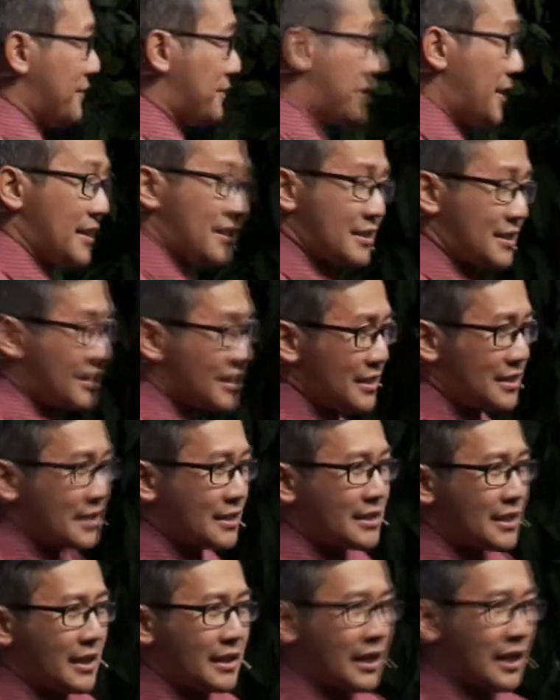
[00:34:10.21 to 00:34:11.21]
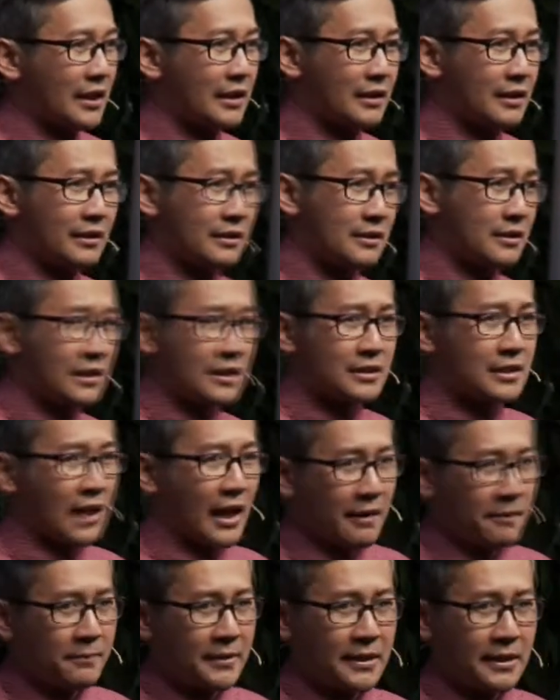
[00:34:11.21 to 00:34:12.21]
Friends, this is the thing that, that's
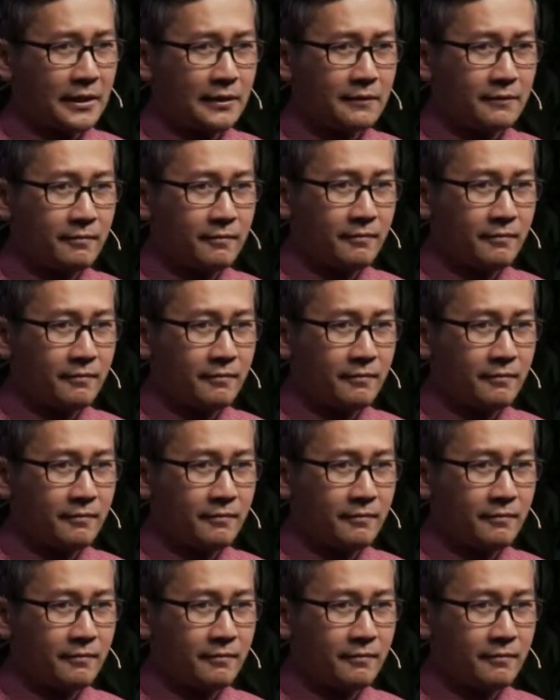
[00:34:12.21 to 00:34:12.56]
happening.